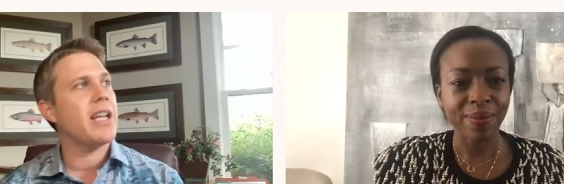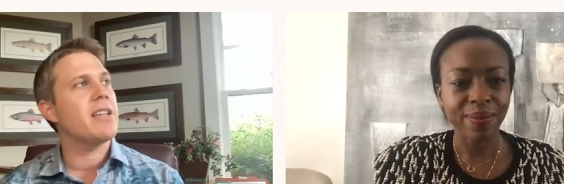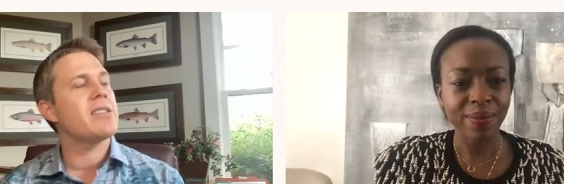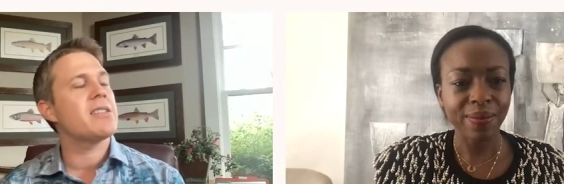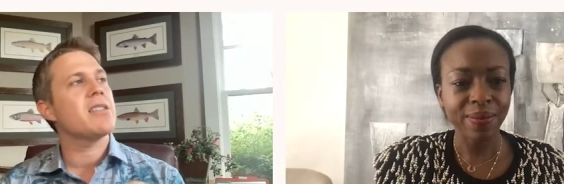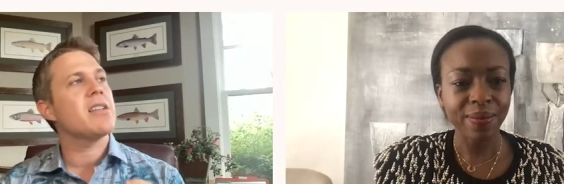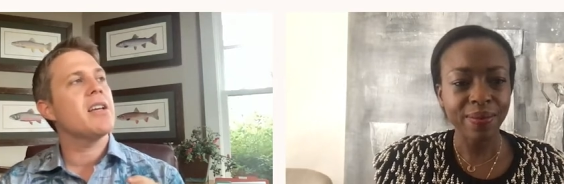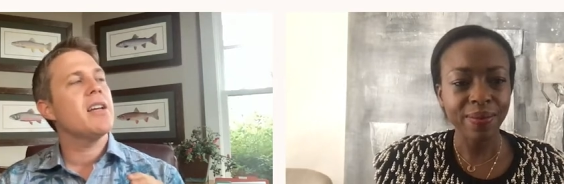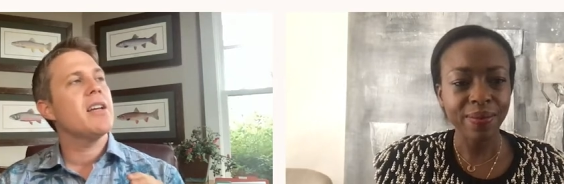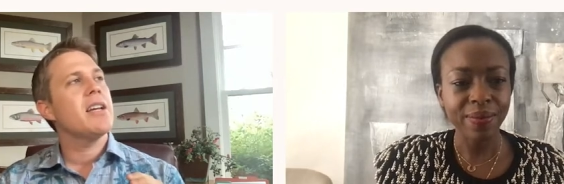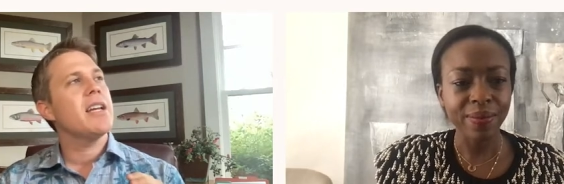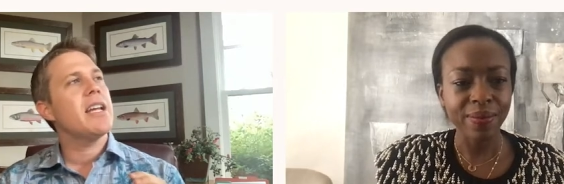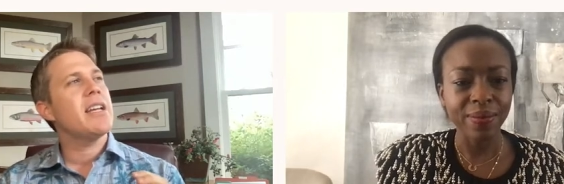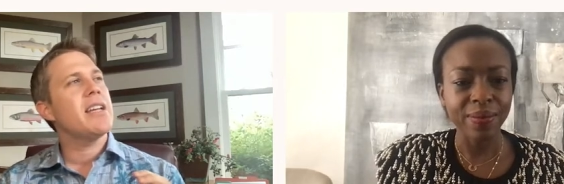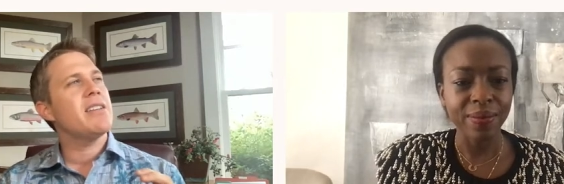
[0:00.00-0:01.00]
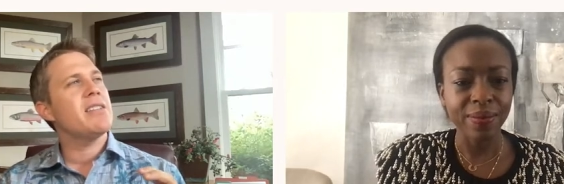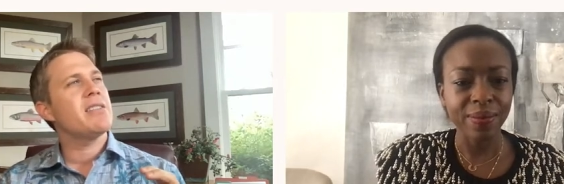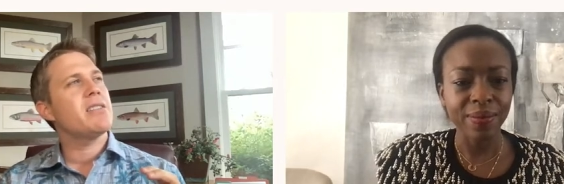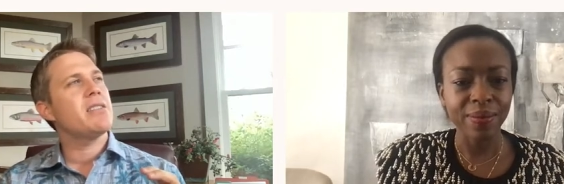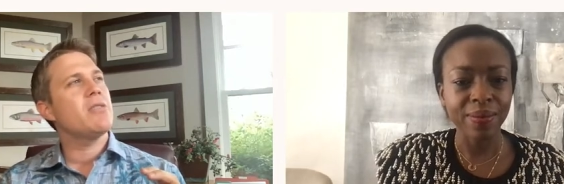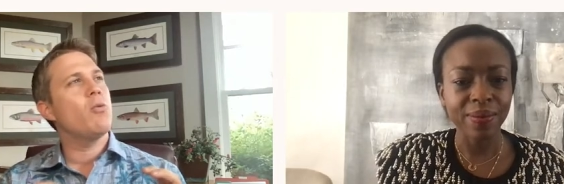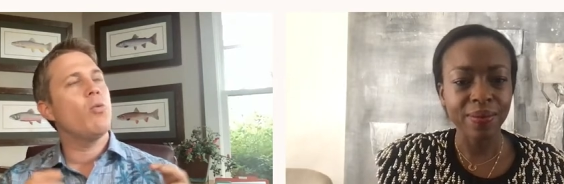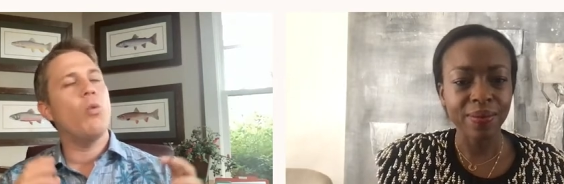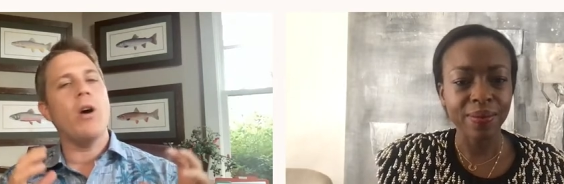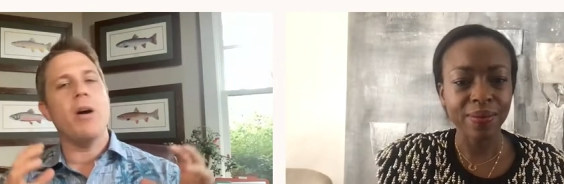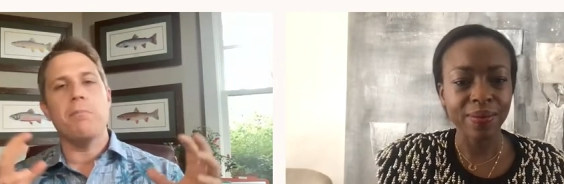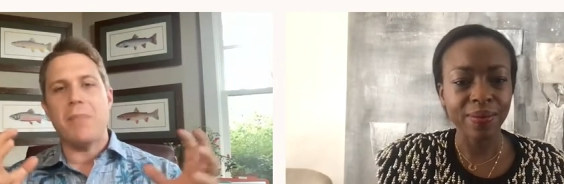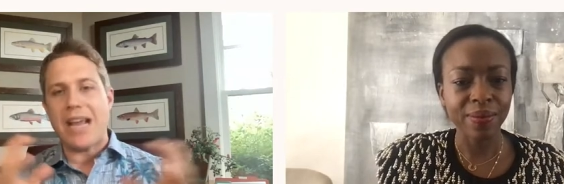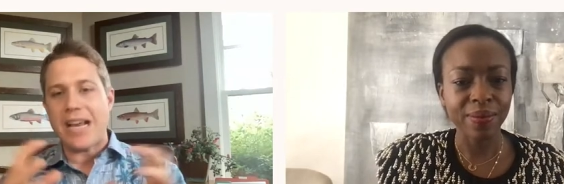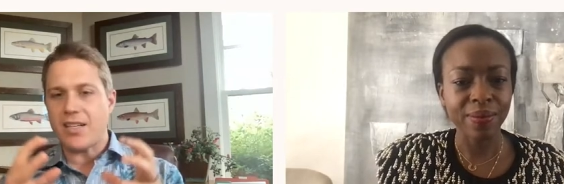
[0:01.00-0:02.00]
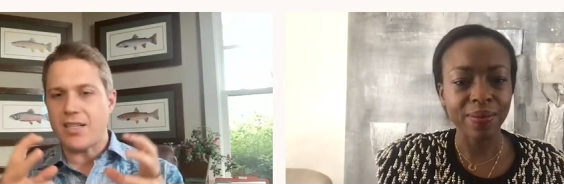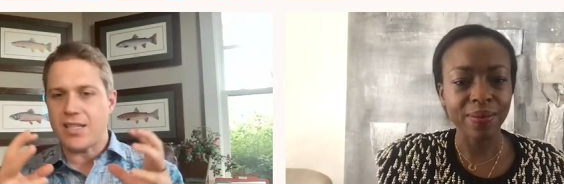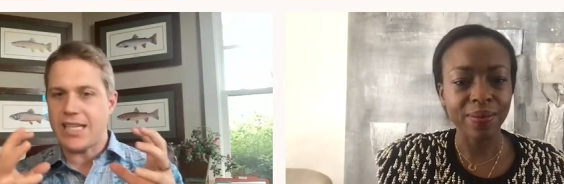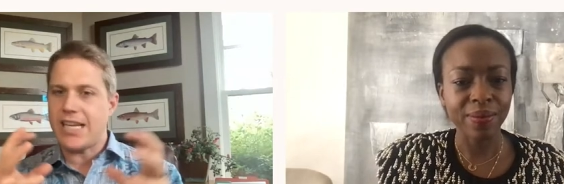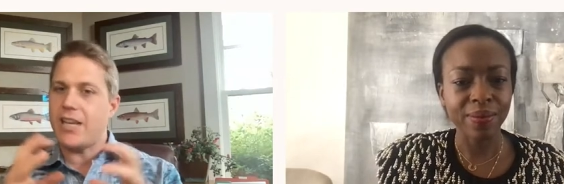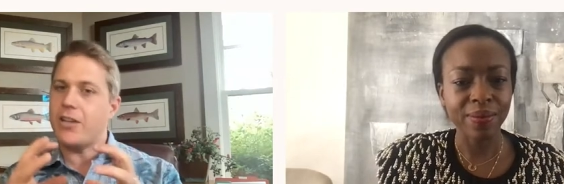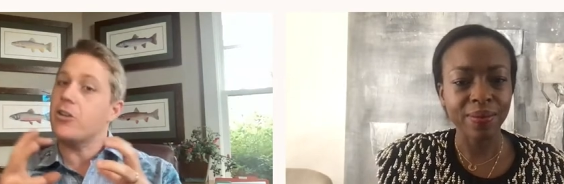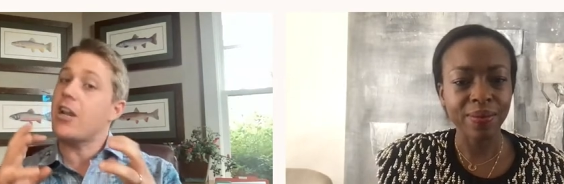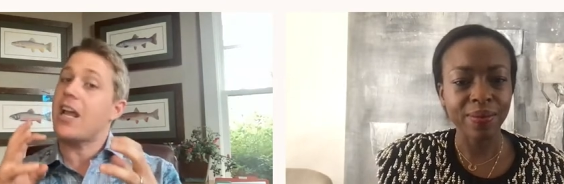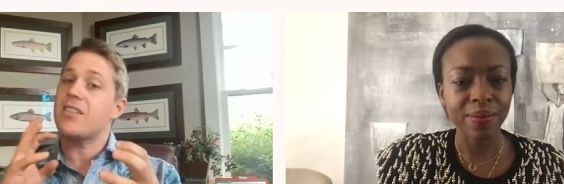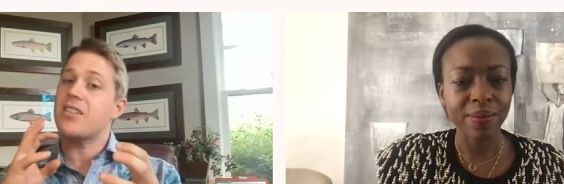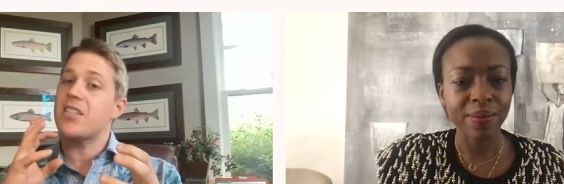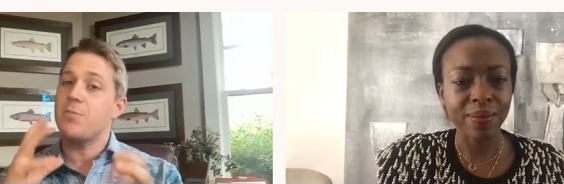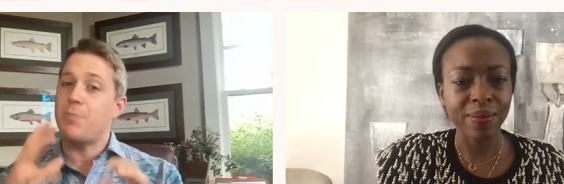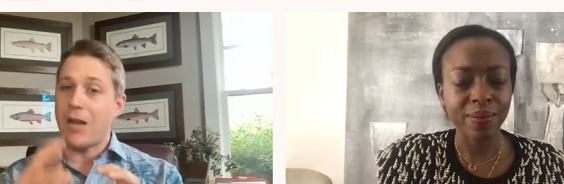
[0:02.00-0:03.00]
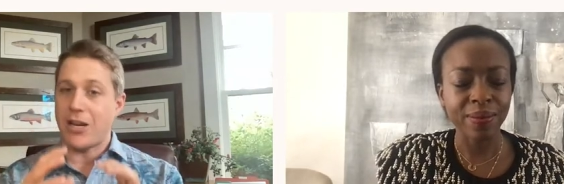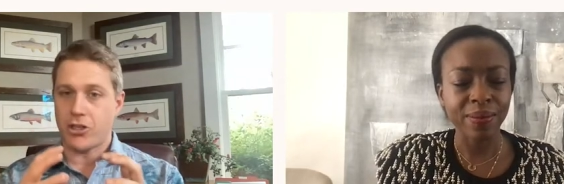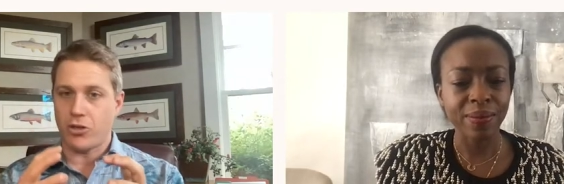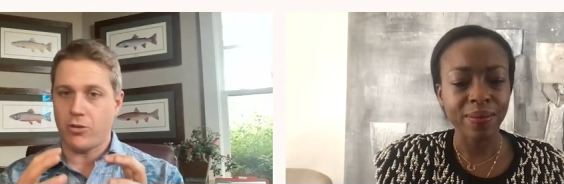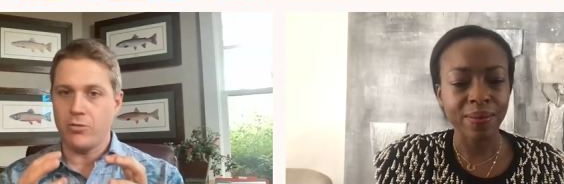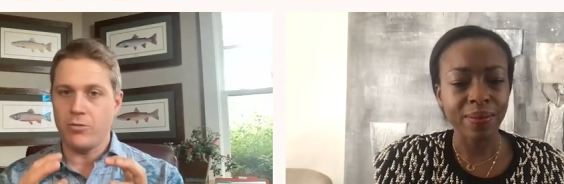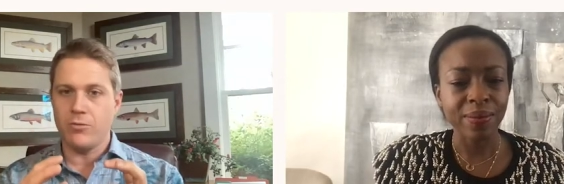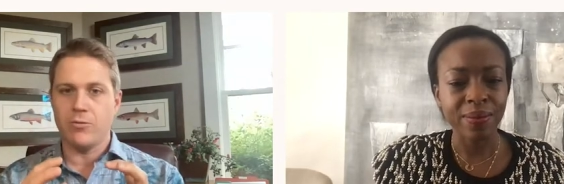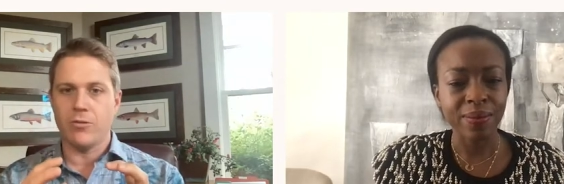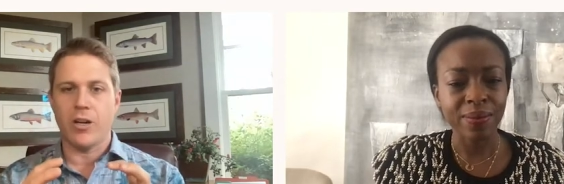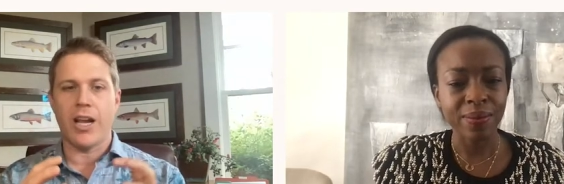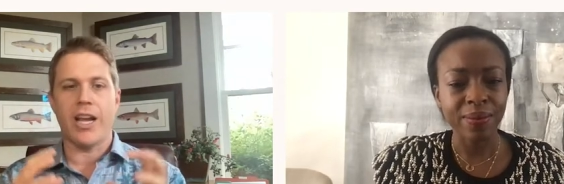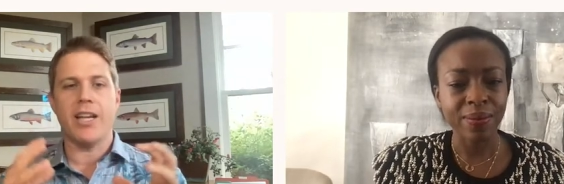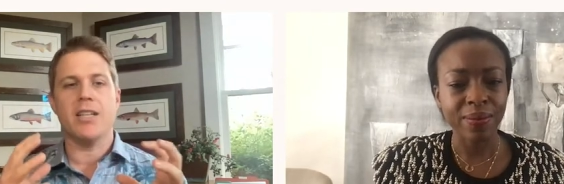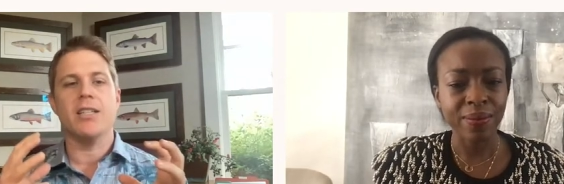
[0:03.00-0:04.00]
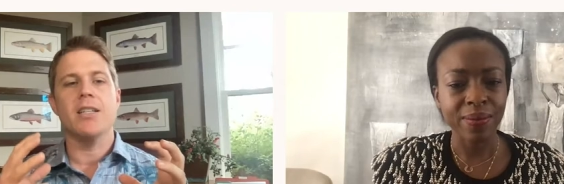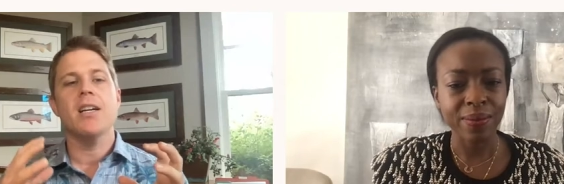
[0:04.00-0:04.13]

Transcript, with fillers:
Speaker 1: is what makes the internet special, right?